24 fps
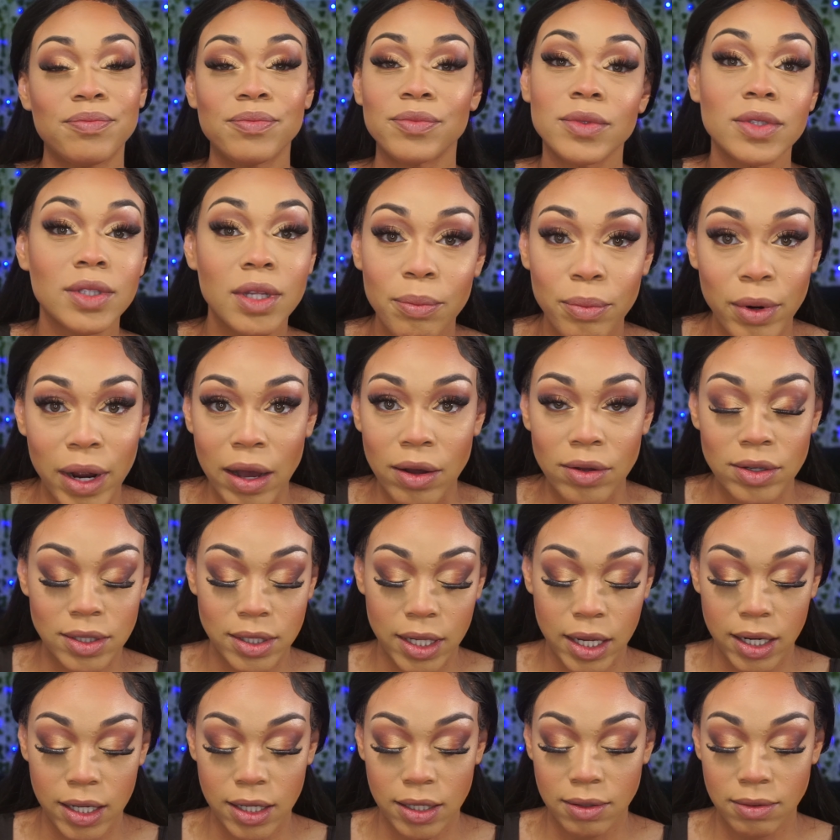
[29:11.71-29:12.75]
The brow
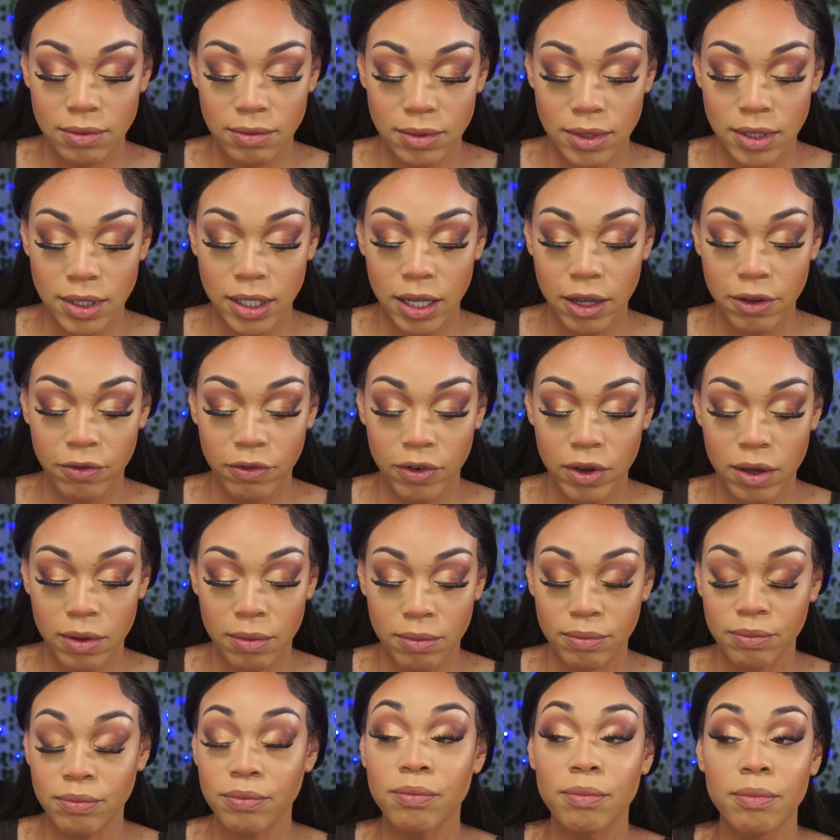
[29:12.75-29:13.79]
setting stuff
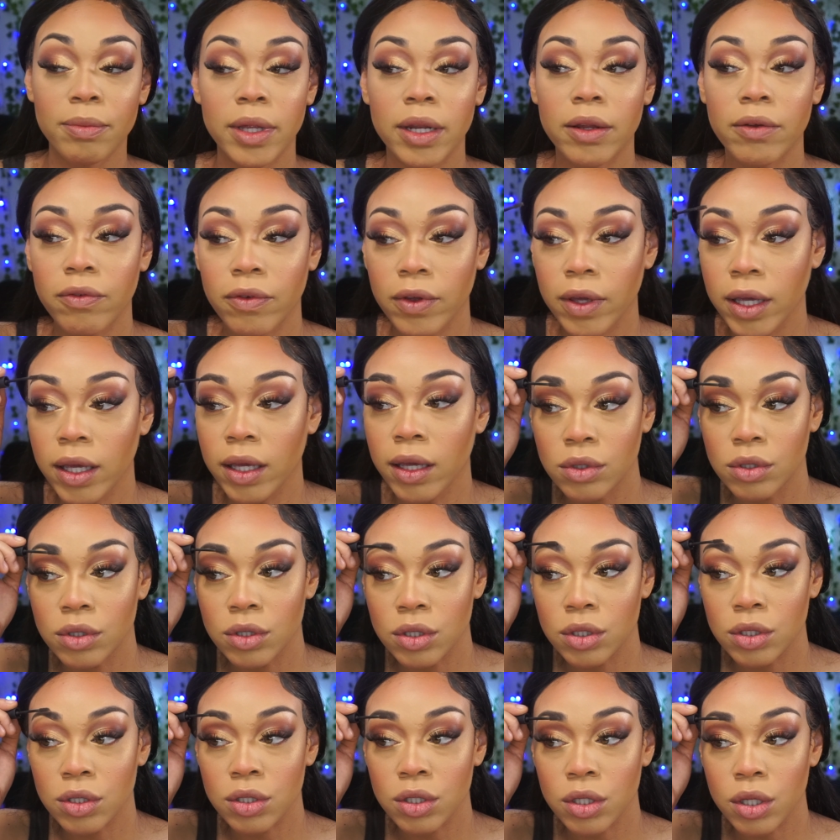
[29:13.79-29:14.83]
from Benefit.
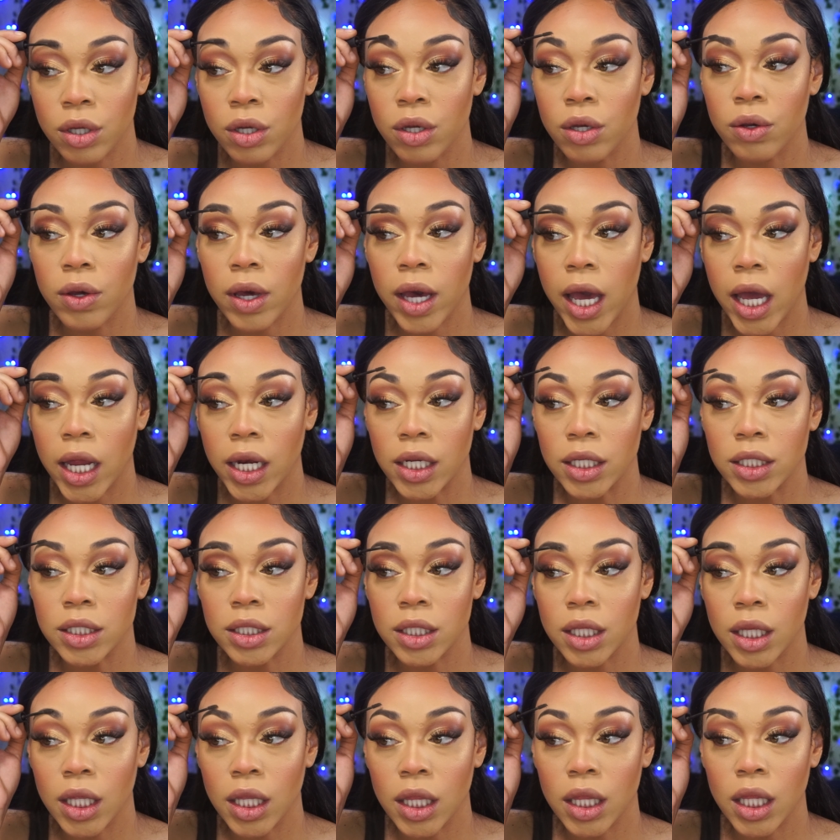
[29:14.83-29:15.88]
So I just
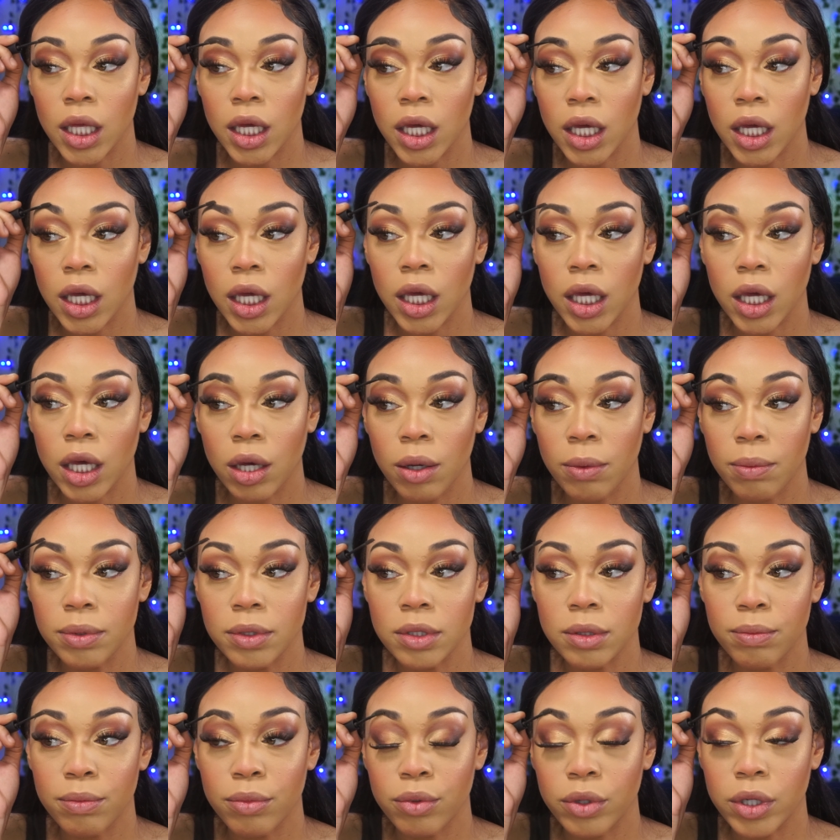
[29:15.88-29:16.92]
think that it helps
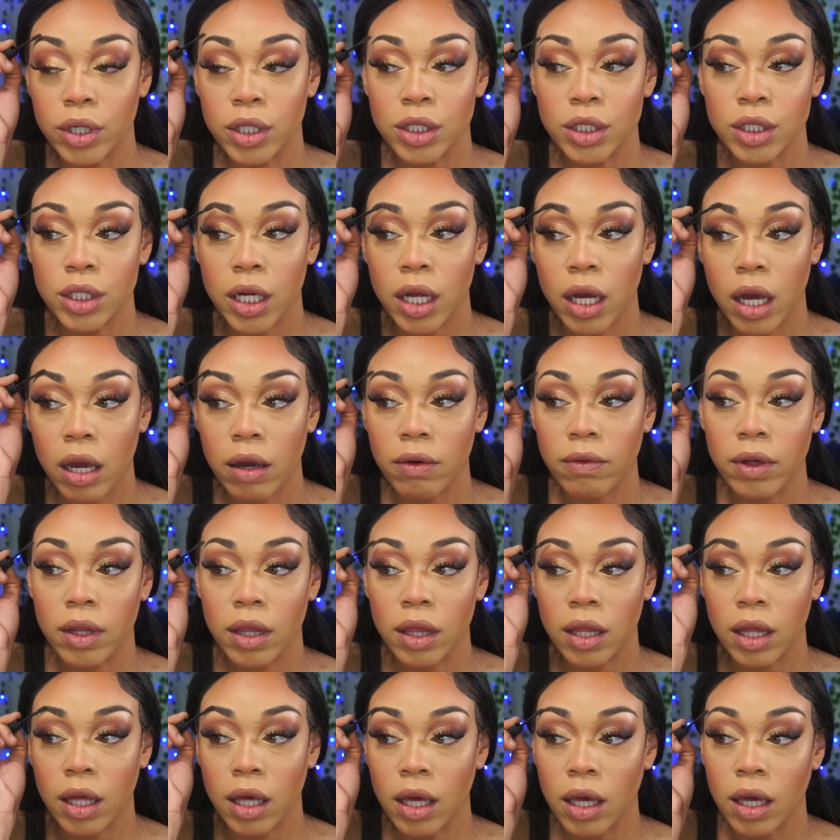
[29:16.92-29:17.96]
brush
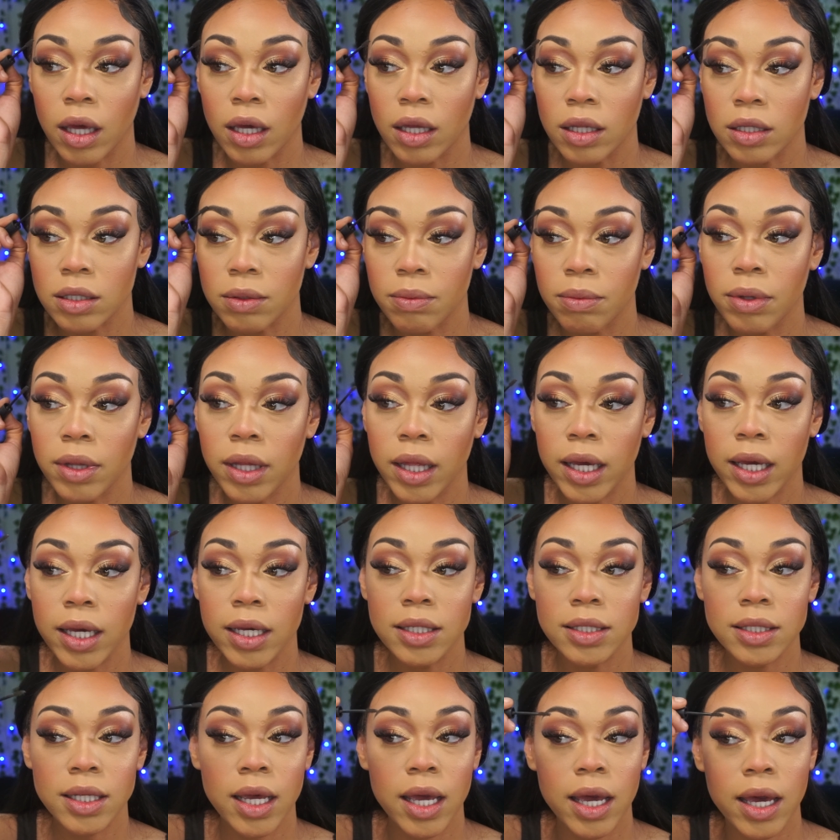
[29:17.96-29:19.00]
everything into place.
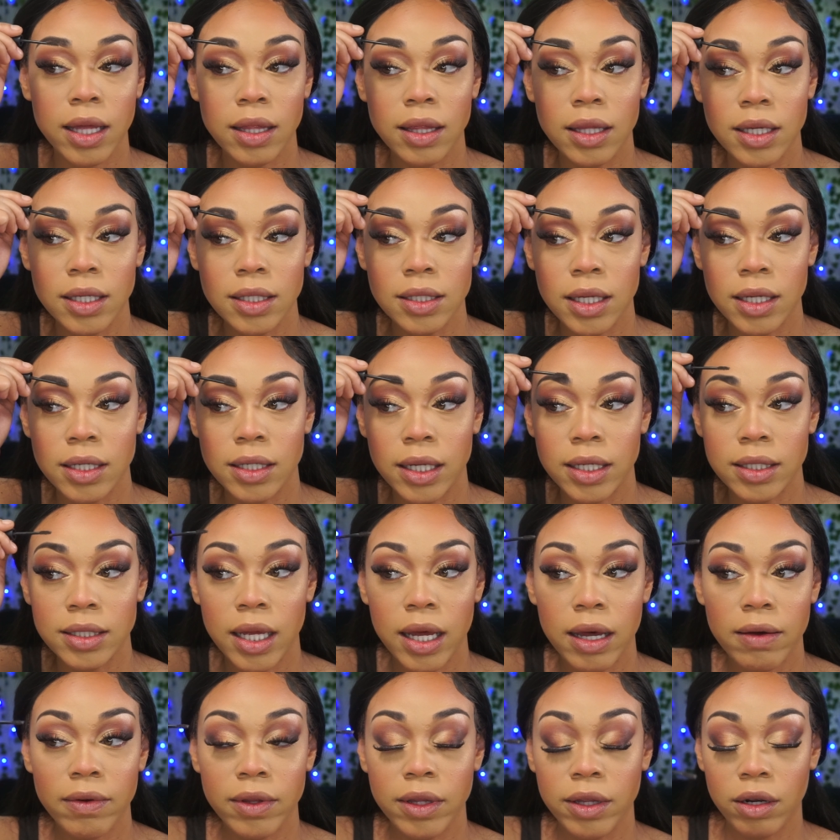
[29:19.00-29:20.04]
And it does
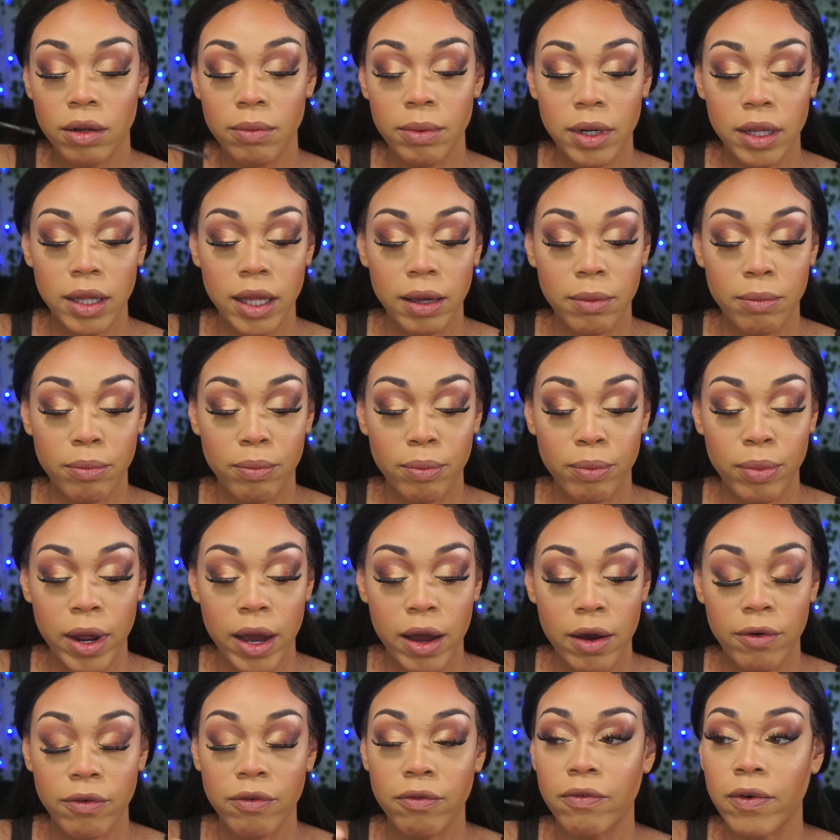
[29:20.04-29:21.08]
have a little bit of like
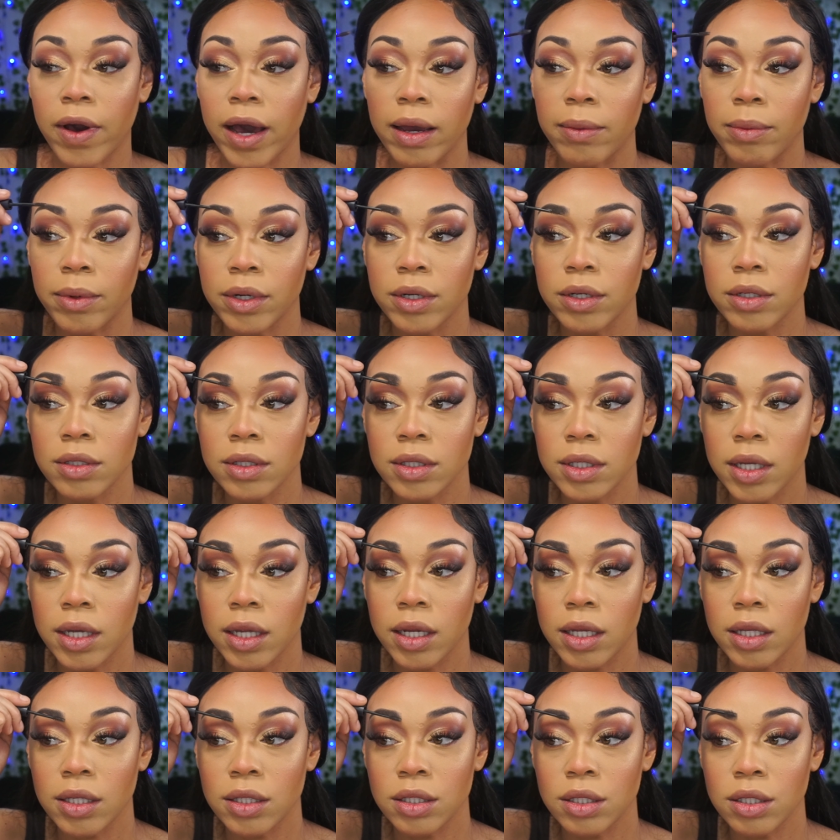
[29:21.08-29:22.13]
brow fibers in
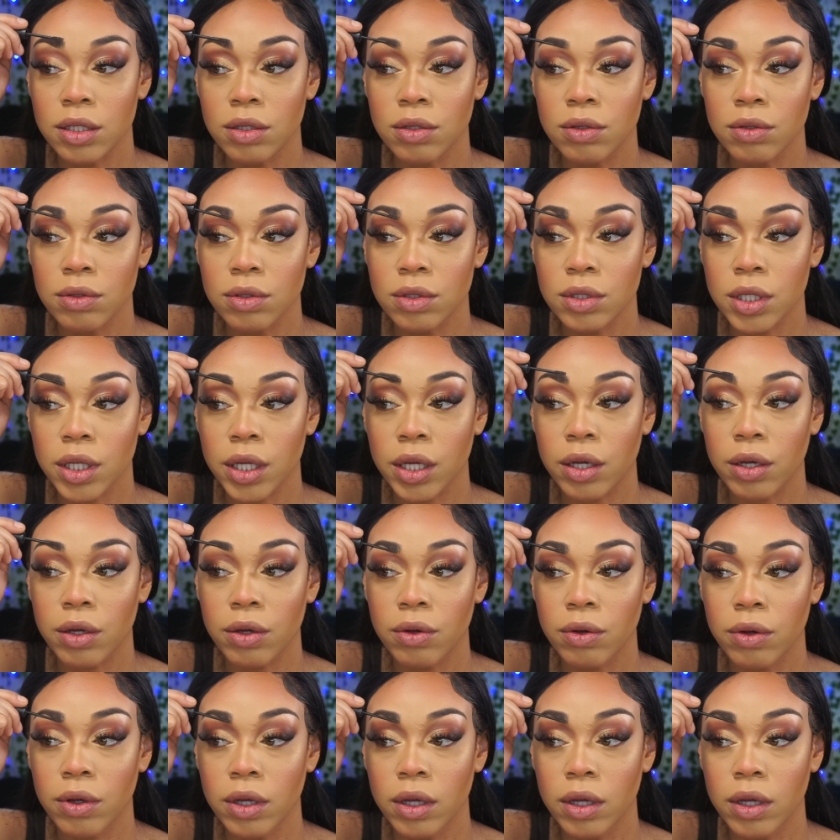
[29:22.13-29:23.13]
it too. So